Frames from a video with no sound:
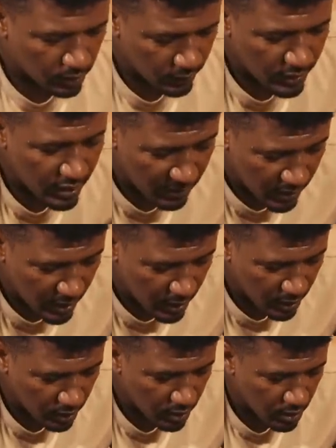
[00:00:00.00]
You hear me tell
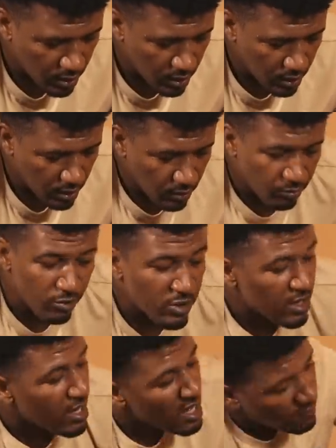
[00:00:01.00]
you?
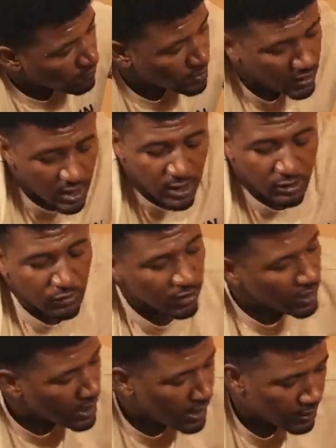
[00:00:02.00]
Bring everything to
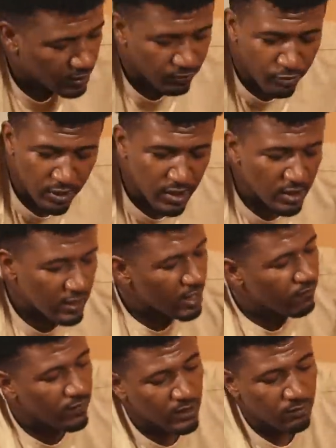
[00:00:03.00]
God.
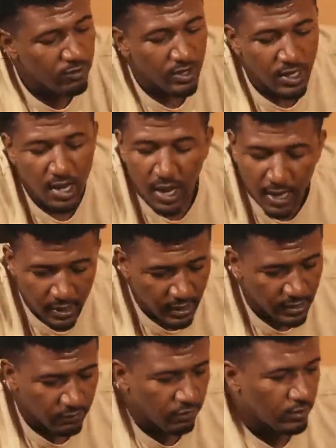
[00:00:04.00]
Bring all
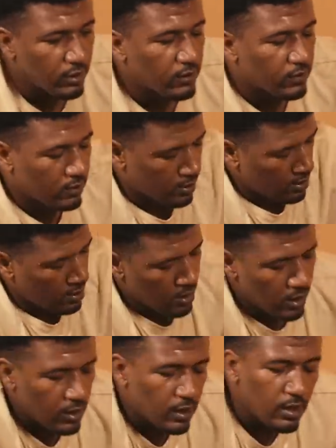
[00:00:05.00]
I.
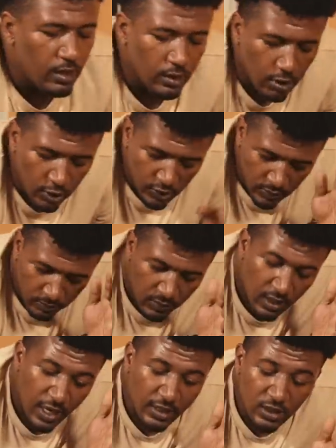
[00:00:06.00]
Cause me
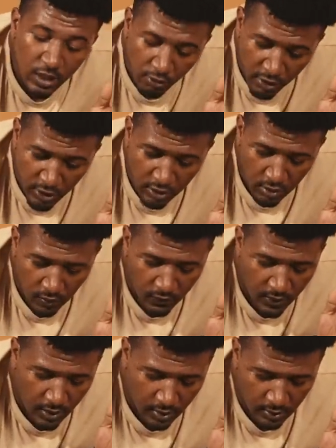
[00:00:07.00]
glad to see you reach
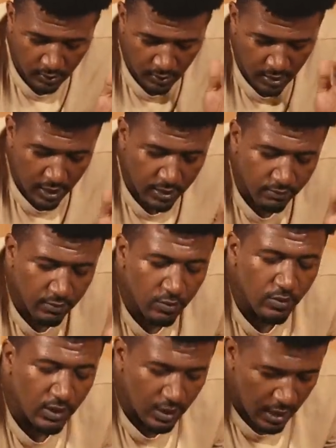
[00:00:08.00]
over and me
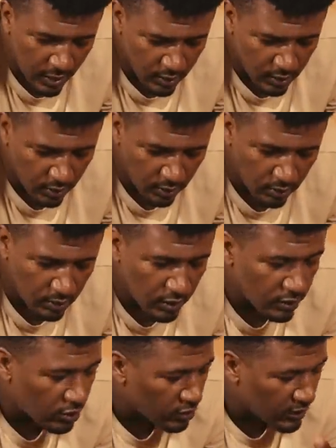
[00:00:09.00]
we talk to you. You
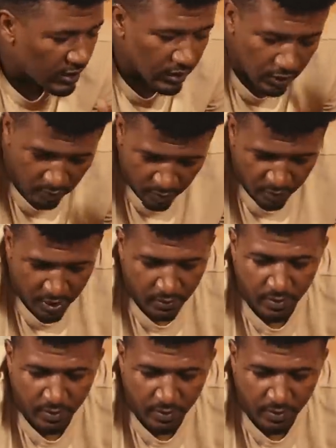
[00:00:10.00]
just interrupt my prayer.